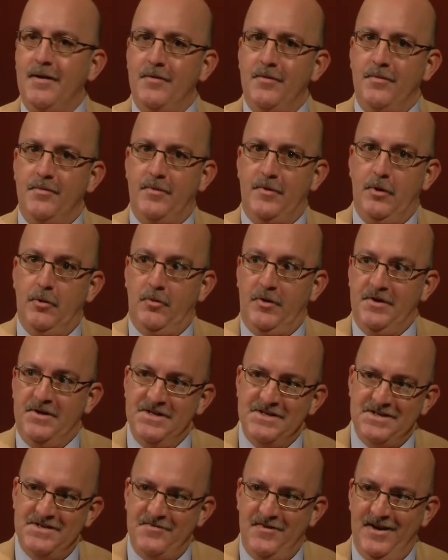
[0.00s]
The only
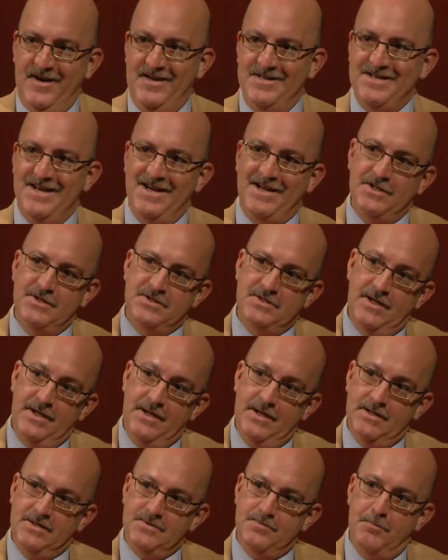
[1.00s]
disadvantage I can see
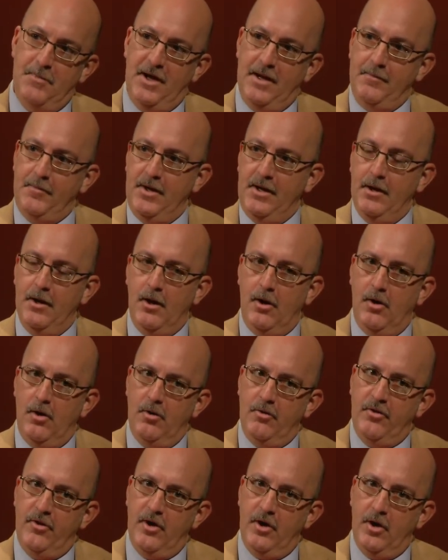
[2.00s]
is maybe are
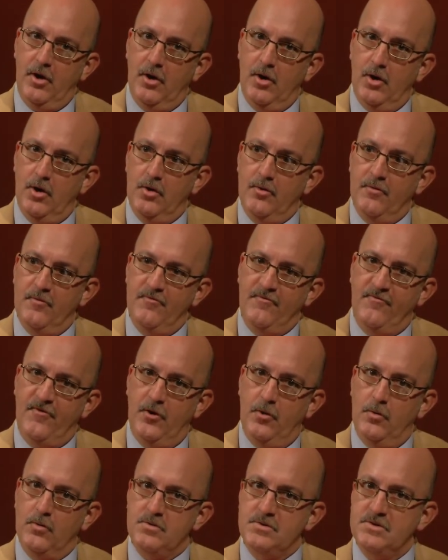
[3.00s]
there
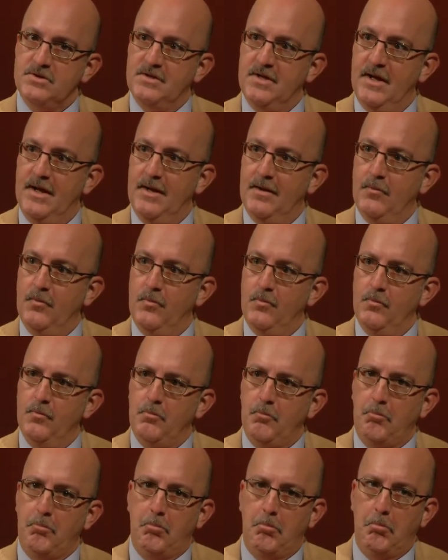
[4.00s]
folks that
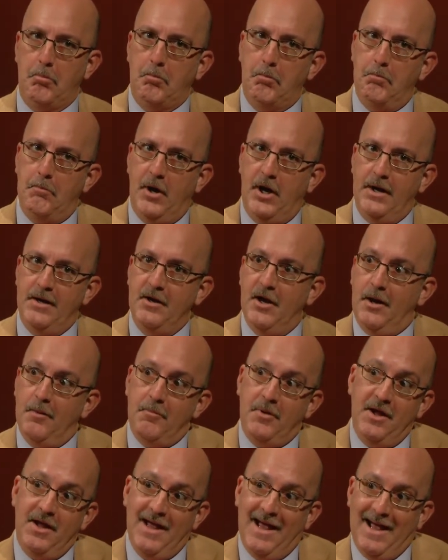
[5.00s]
might not
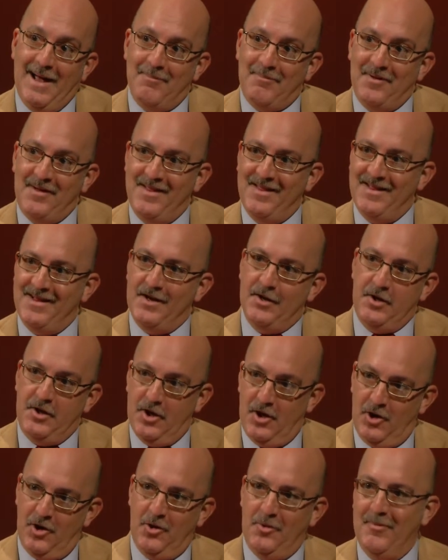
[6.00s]
be happy that a
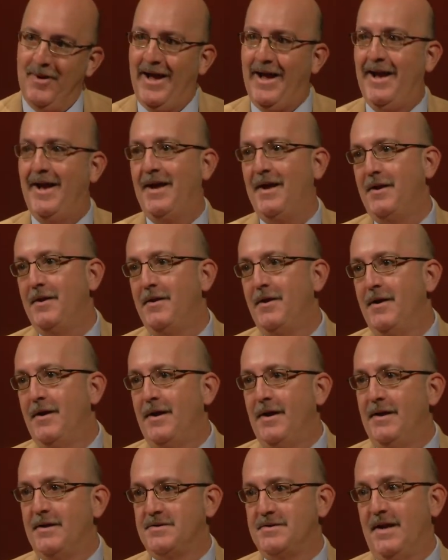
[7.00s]
young man
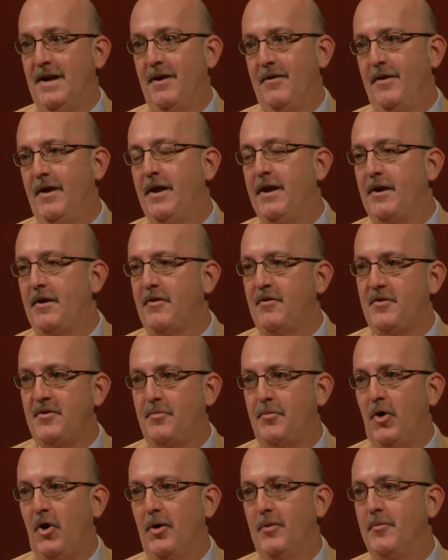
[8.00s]
is now the head of the
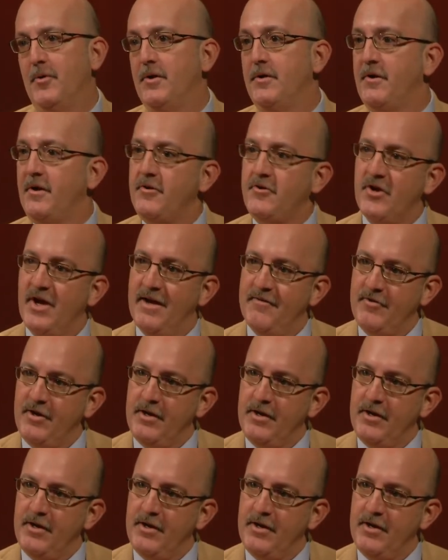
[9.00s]
department. Did you have any